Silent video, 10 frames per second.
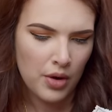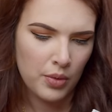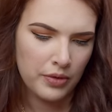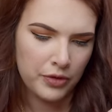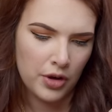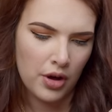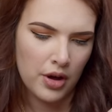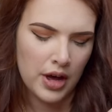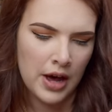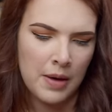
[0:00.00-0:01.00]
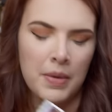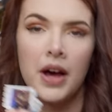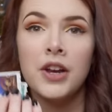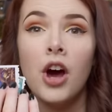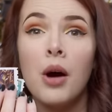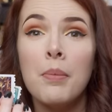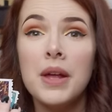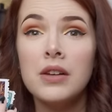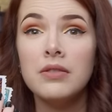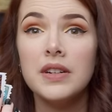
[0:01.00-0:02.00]
We've got an
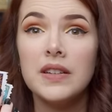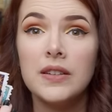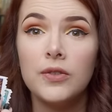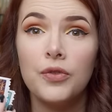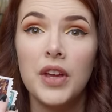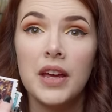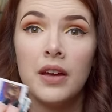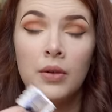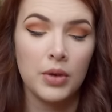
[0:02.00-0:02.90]
armillary sphere,